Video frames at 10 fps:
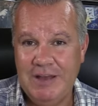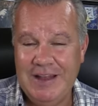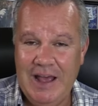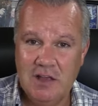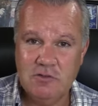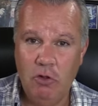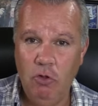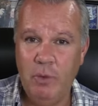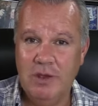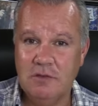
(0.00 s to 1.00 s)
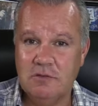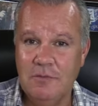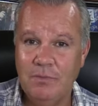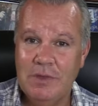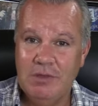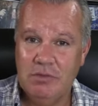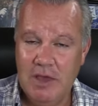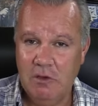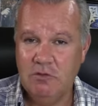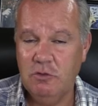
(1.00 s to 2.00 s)
And as always,
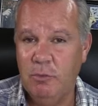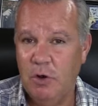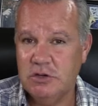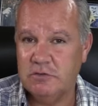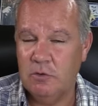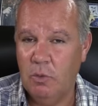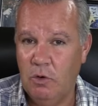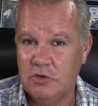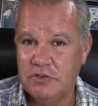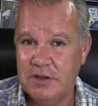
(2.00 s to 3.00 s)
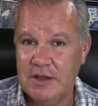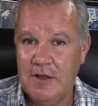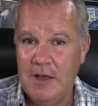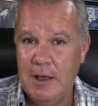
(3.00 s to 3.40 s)
thank you so much for watching.